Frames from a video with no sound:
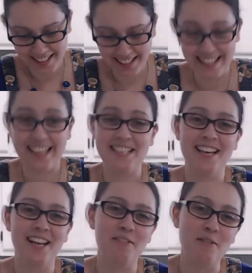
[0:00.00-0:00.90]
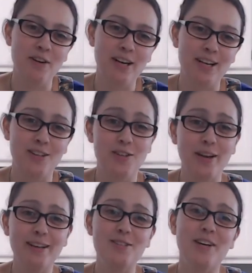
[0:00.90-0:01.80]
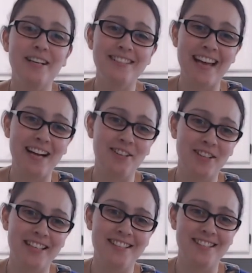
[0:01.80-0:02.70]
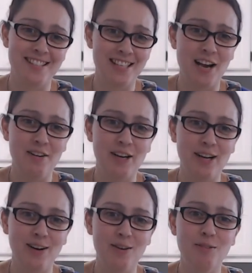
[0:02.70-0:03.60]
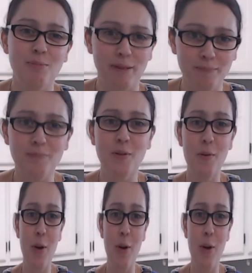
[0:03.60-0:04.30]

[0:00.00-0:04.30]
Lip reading: Like I said, I'm not very good, so I'm gonna try to tackle this and see how it goes, but we'll go